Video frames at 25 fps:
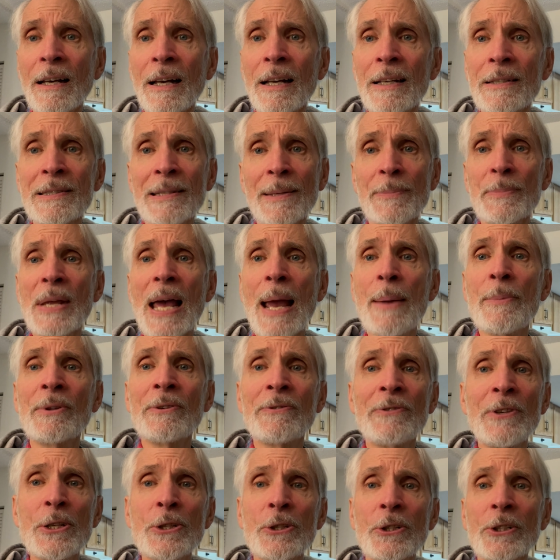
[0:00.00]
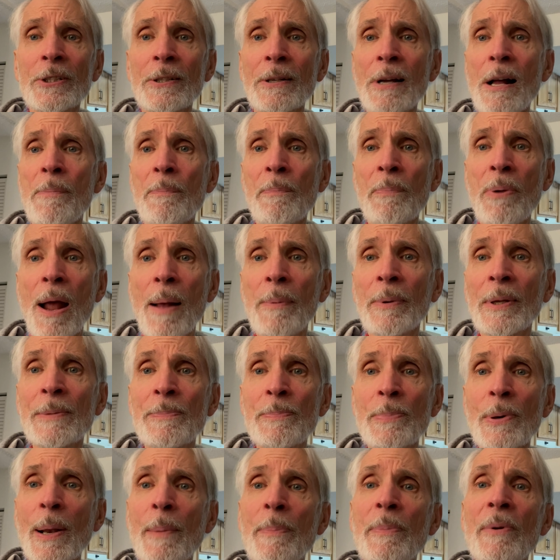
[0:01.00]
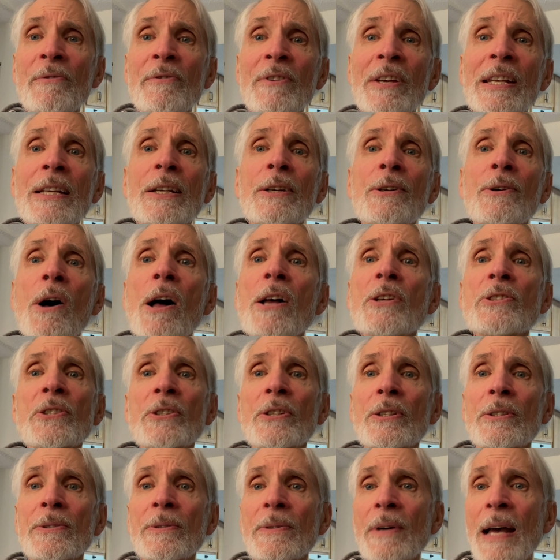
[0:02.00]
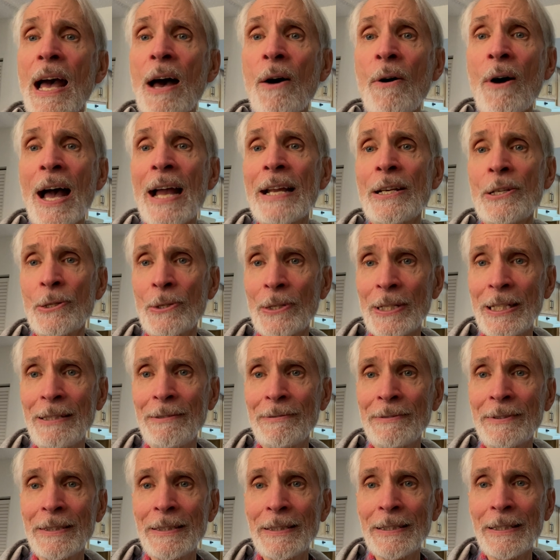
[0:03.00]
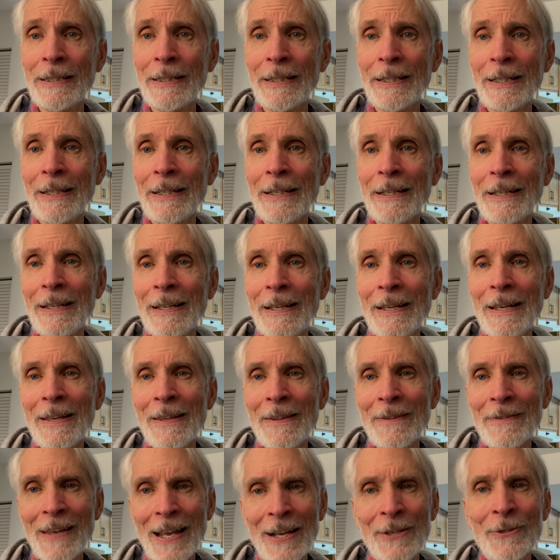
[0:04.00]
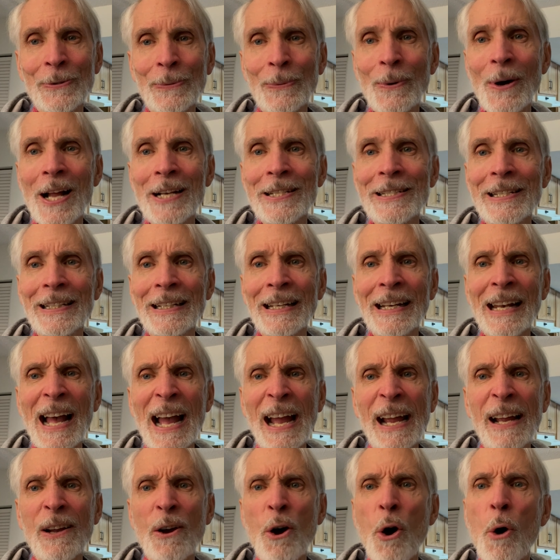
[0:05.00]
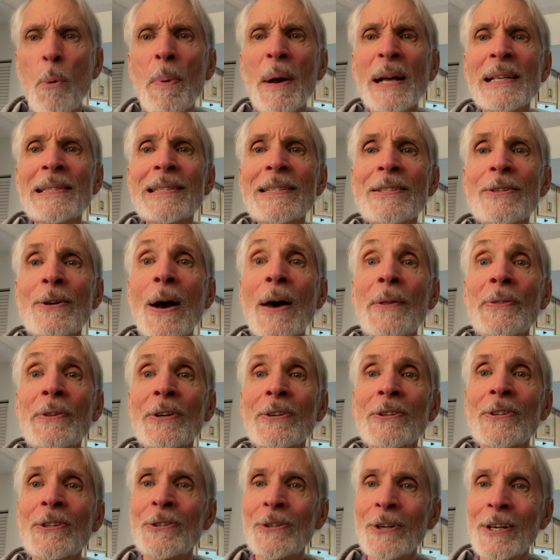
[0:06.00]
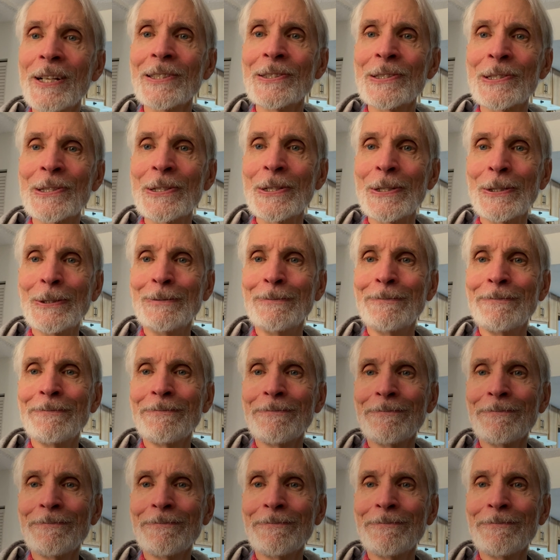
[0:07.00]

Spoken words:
Sometime in the future, I'll probably put up a video also how I do it. Thanks for watching, and I hope I see you out there in the trails soon.